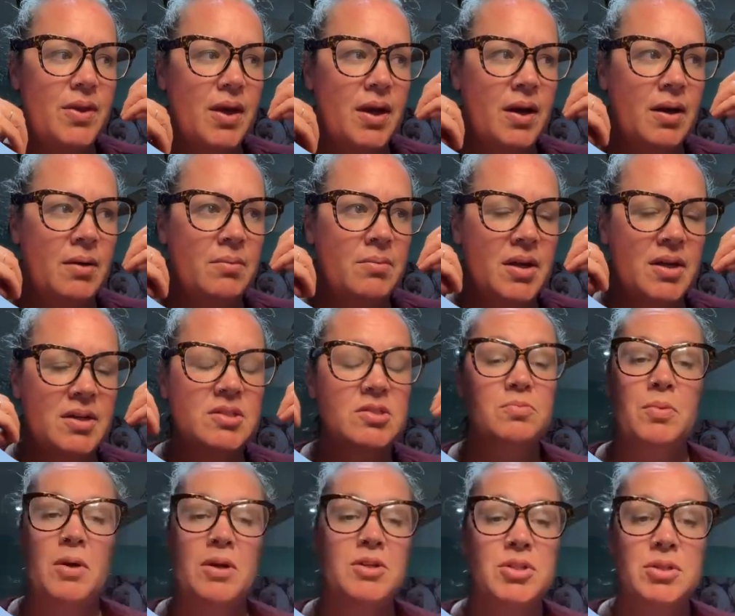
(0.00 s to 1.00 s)

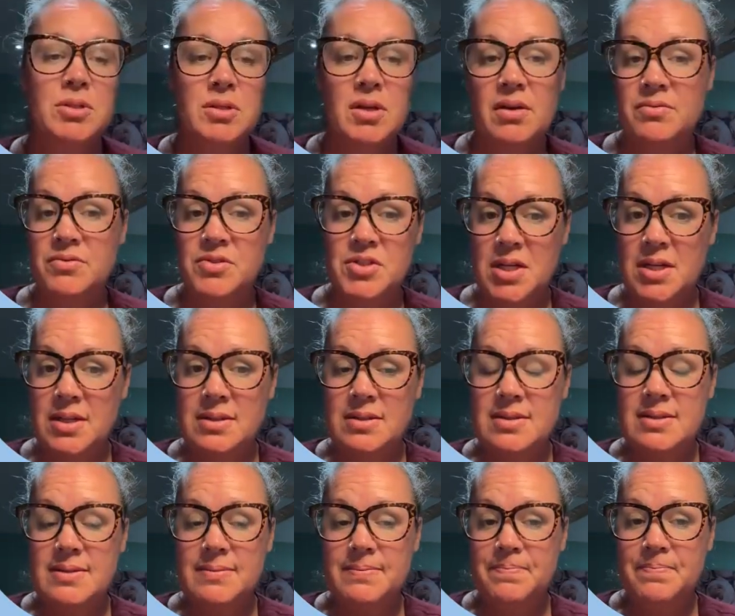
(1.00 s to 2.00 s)
expression of
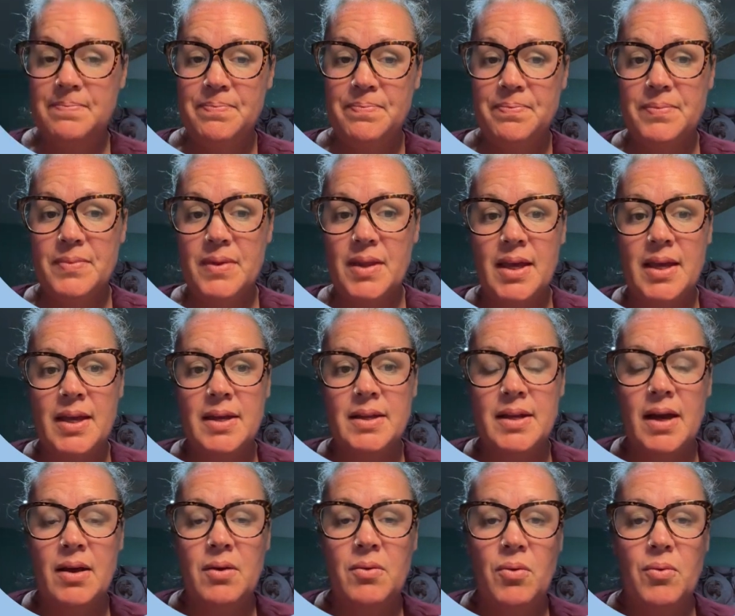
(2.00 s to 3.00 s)
genes,
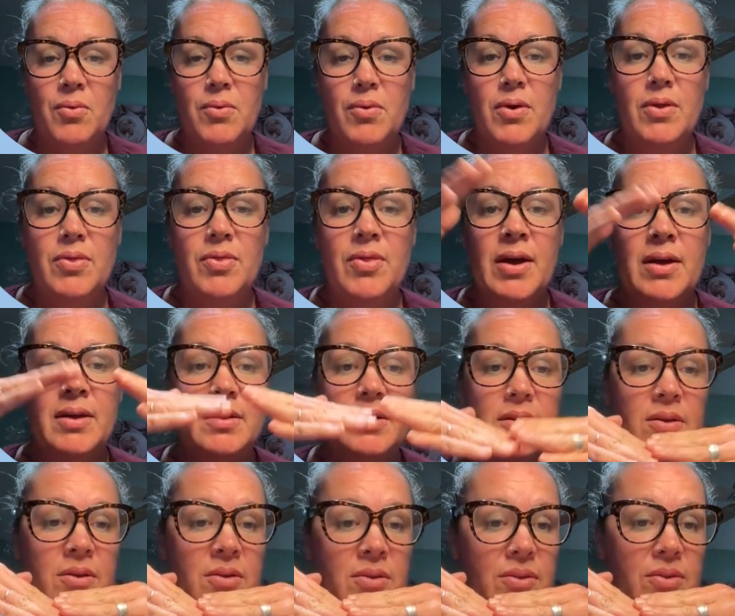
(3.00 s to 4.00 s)
and how that
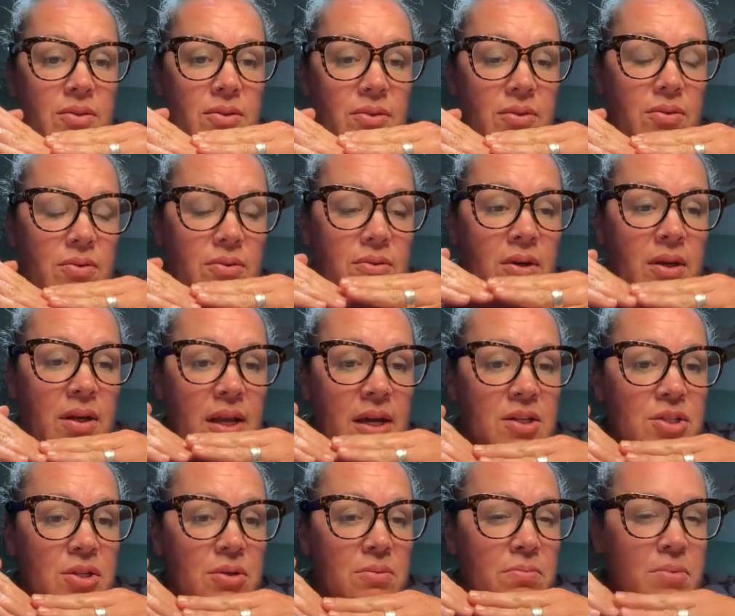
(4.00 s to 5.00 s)

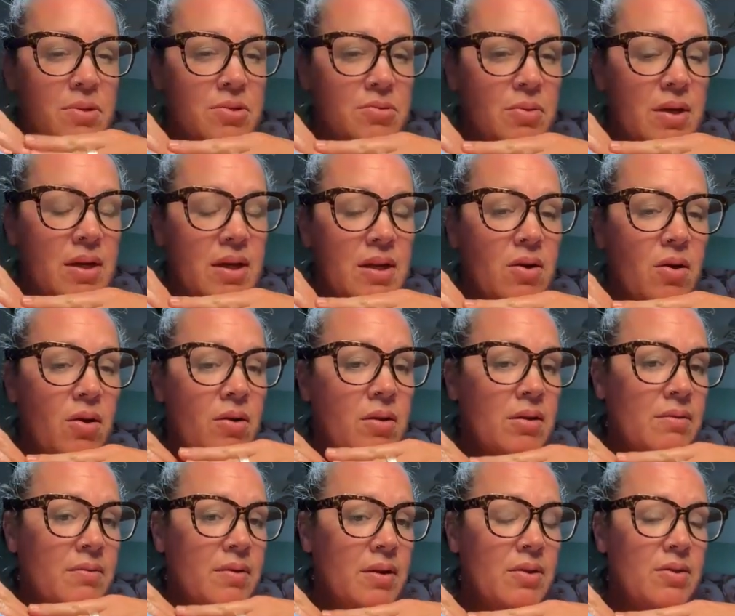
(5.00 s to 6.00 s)
connection between all
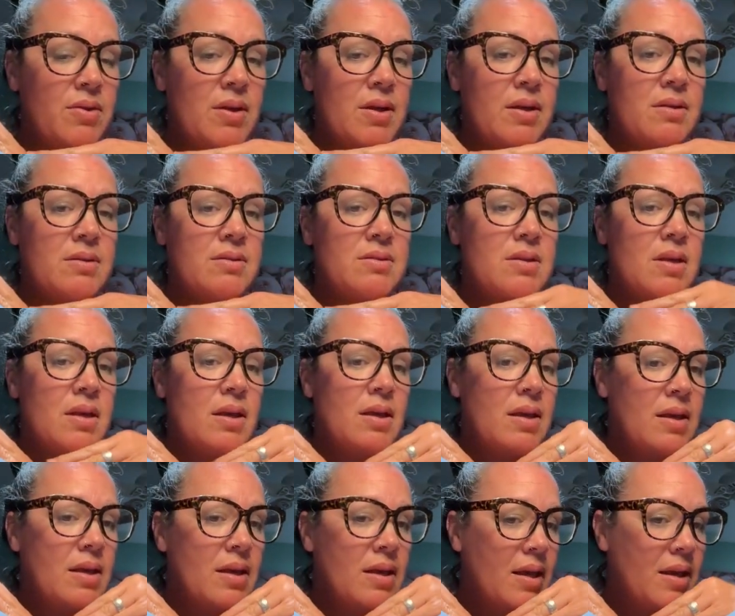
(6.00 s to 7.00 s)
living things
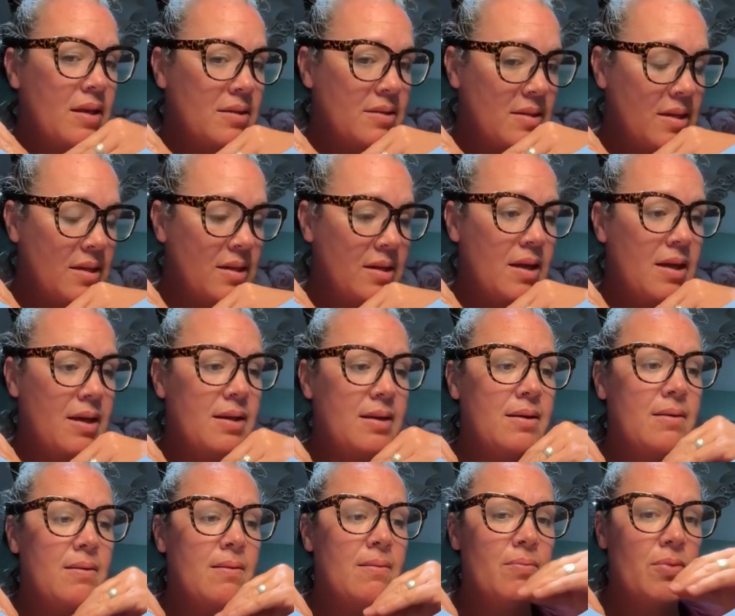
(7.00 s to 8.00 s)
and
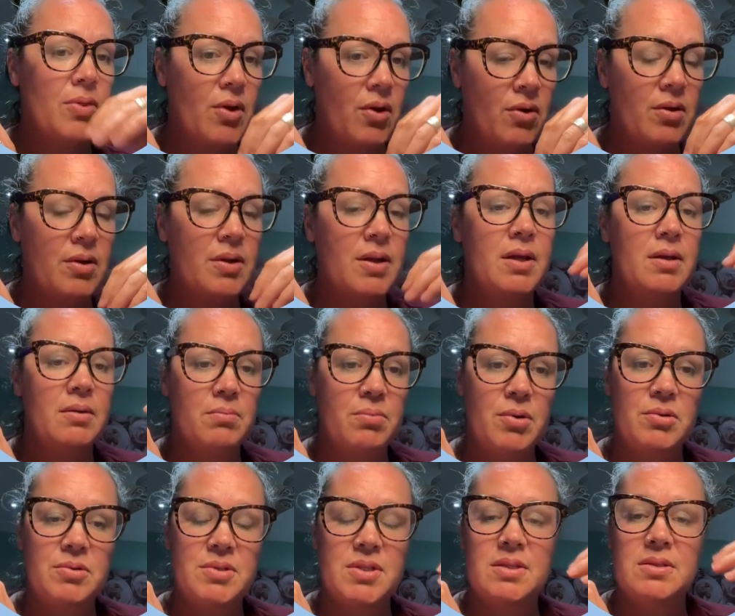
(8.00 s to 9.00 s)
DNA, RNA, and
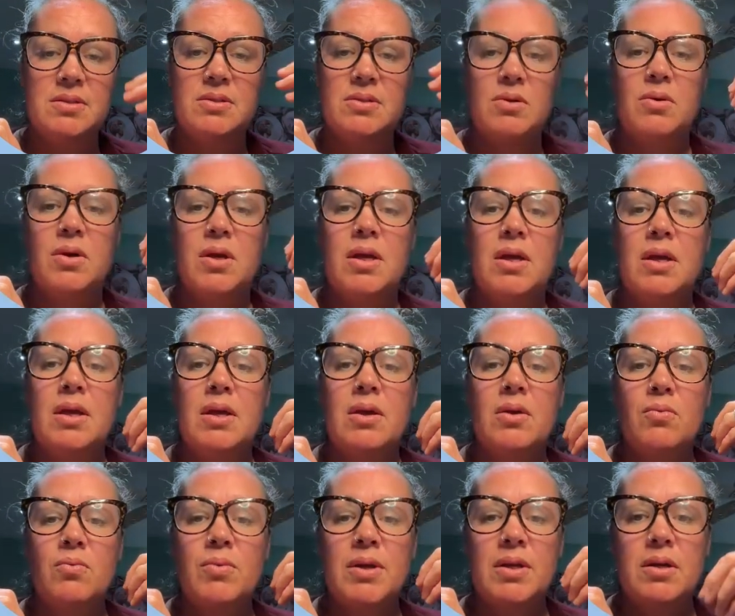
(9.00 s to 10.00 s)
proteins. So
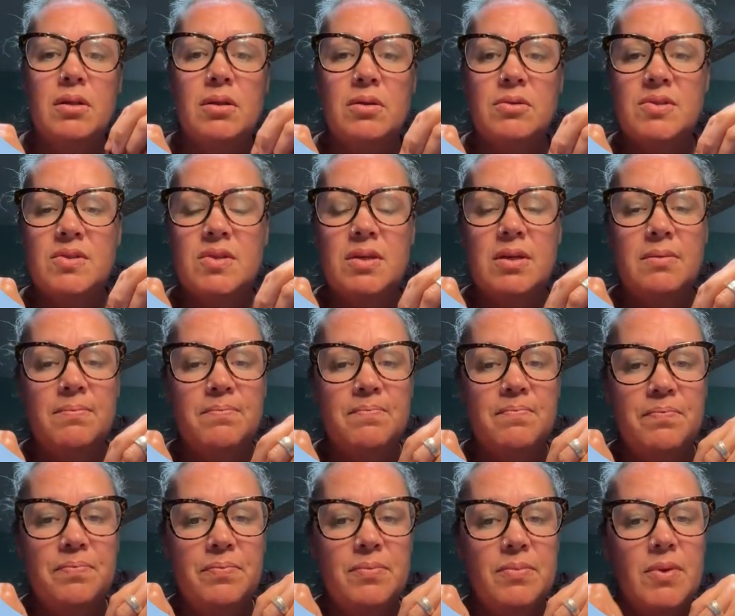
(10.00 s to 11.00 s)
read closely
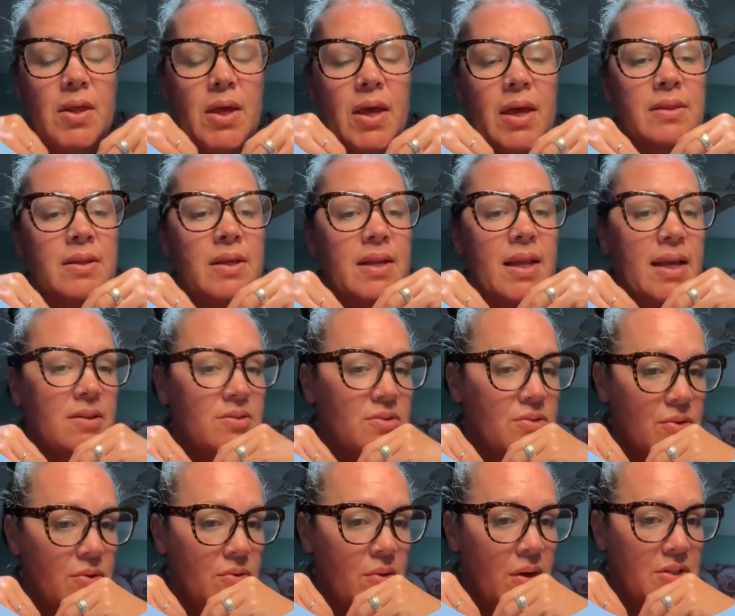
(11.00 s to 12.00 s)
and then
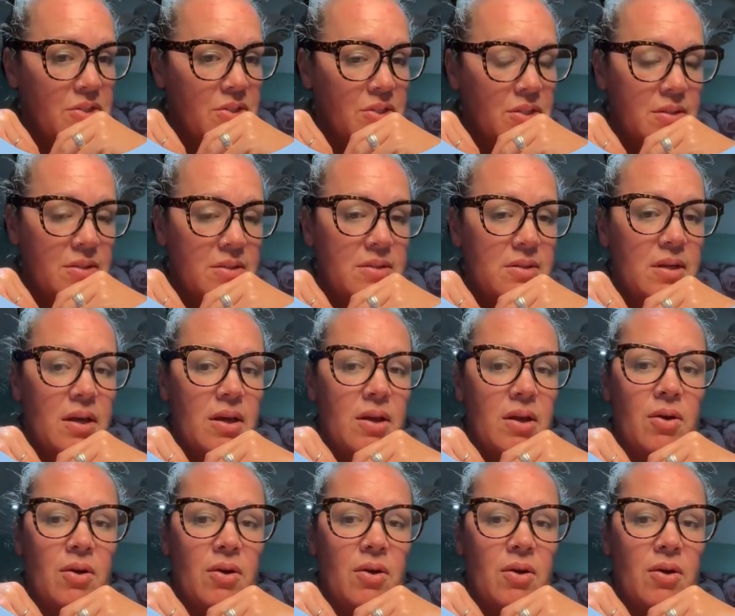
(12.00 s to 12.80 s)
answer the questions